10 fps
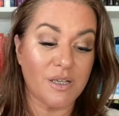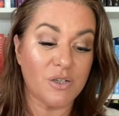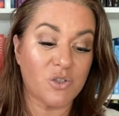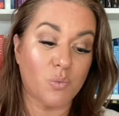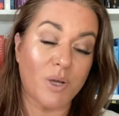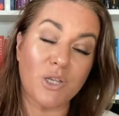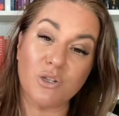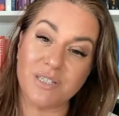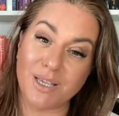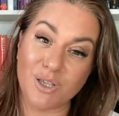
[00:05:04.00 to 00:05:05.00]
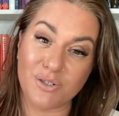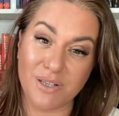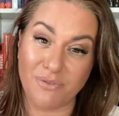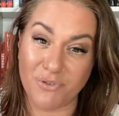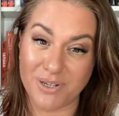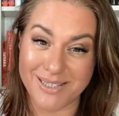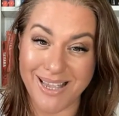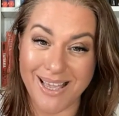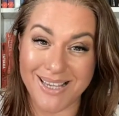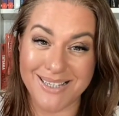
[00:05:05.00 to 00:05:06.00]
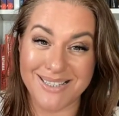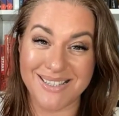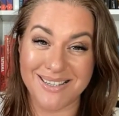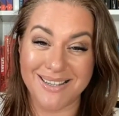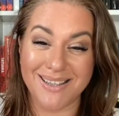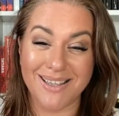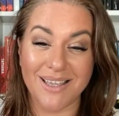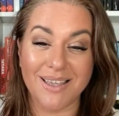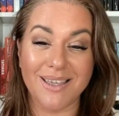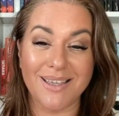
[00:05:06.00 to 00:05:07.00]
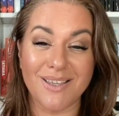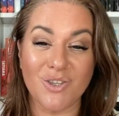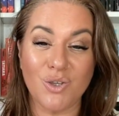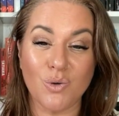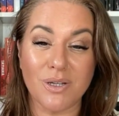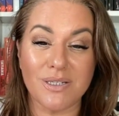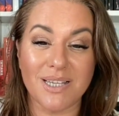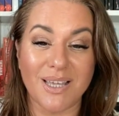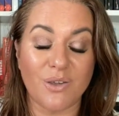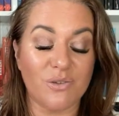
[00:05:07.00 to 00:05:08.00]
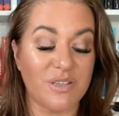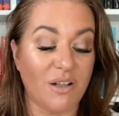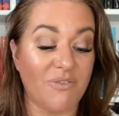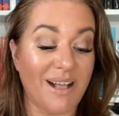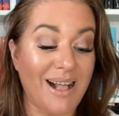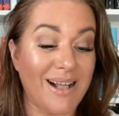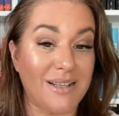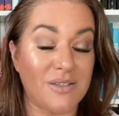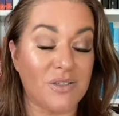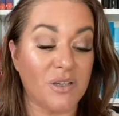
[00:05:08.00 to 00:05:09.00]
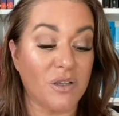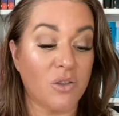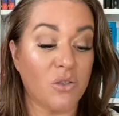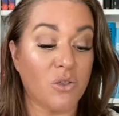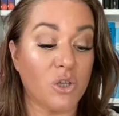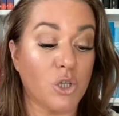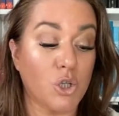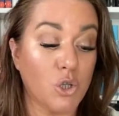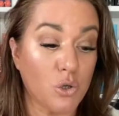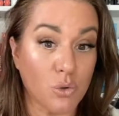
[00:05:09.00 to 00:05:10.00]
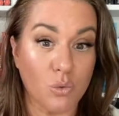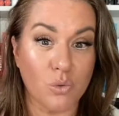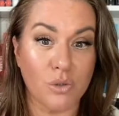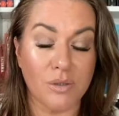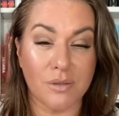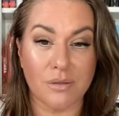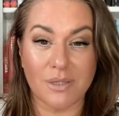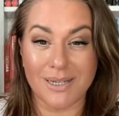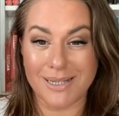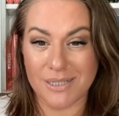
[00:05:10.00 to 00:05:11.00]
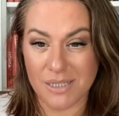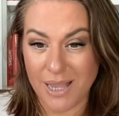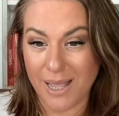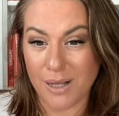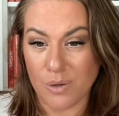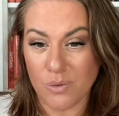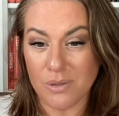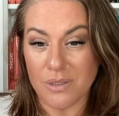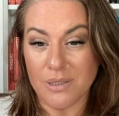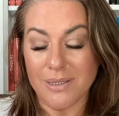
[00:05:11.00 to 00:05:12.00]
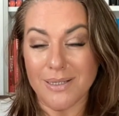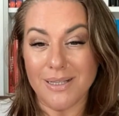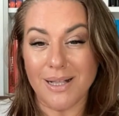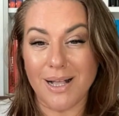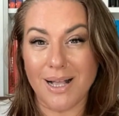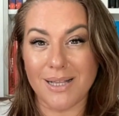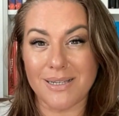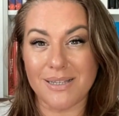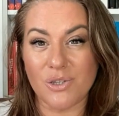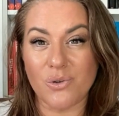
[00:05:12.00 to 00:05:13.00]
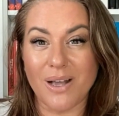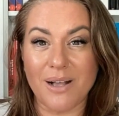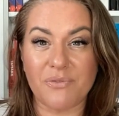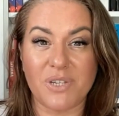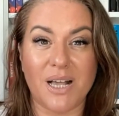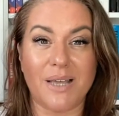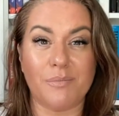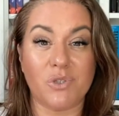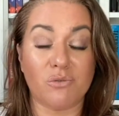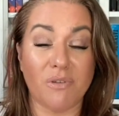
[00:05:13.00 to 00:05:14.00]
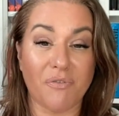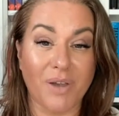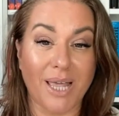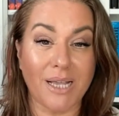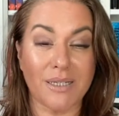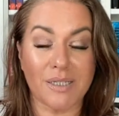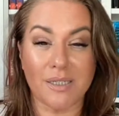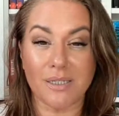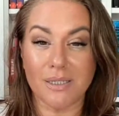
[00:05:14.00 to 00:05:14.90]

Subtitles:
So when you take yourself on a date, you can take yourself as the you that is now, and you have time to reflect